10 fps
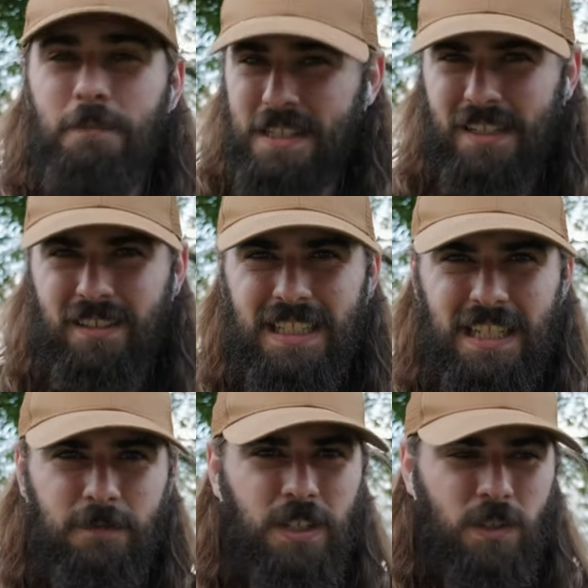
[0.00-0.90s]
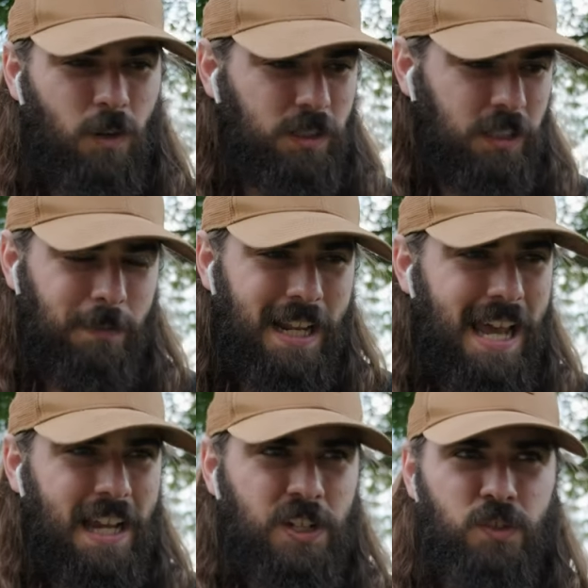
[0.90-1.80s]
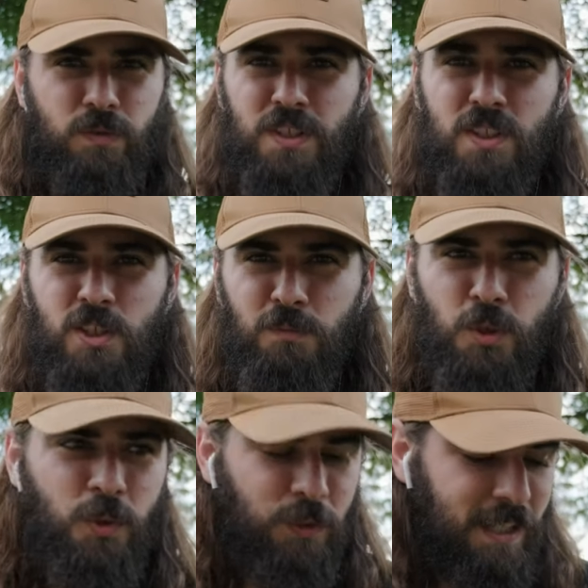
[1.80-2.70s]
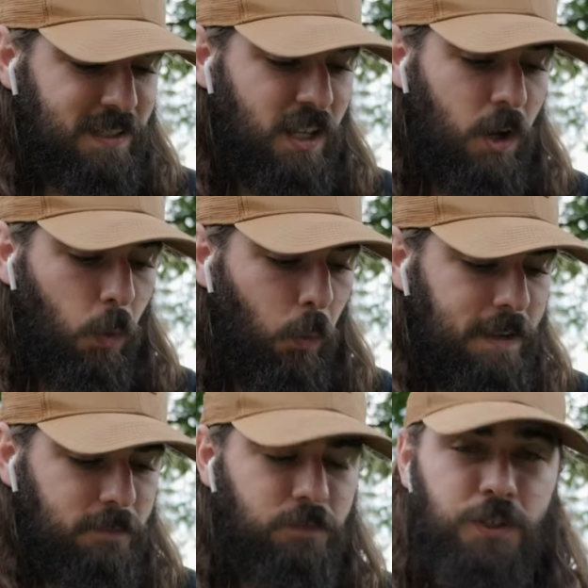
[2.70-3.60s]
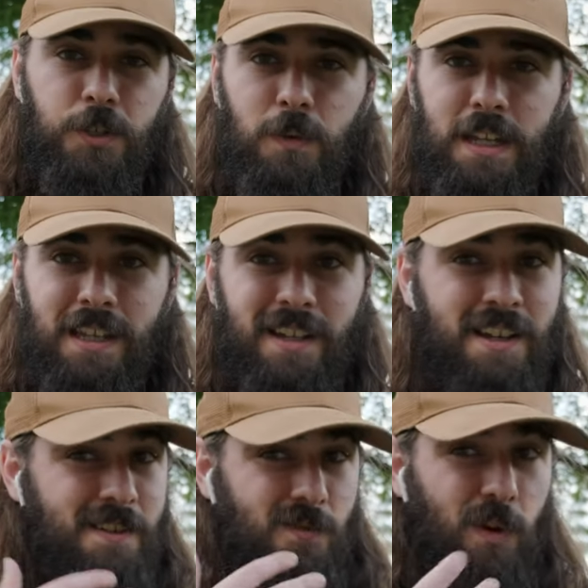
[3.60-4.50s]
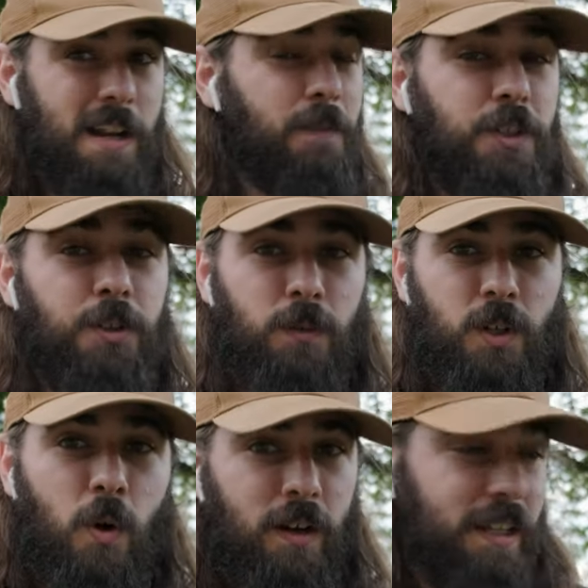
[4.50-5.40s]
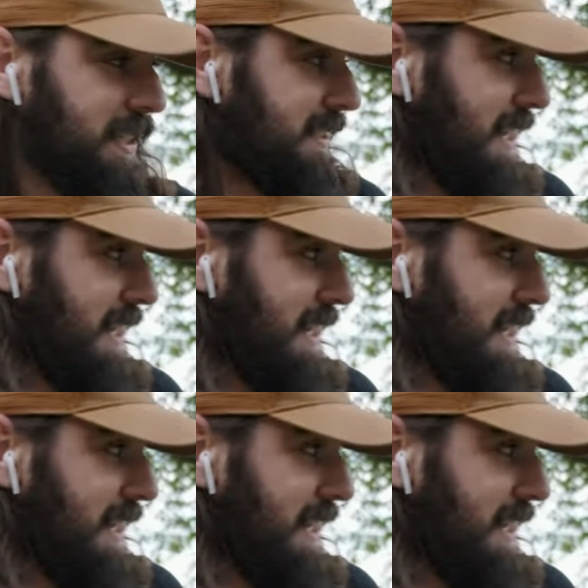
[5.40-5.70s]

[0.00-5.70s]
basically giving you a little bit of extra smoothness when viewing whatever you're recording, let's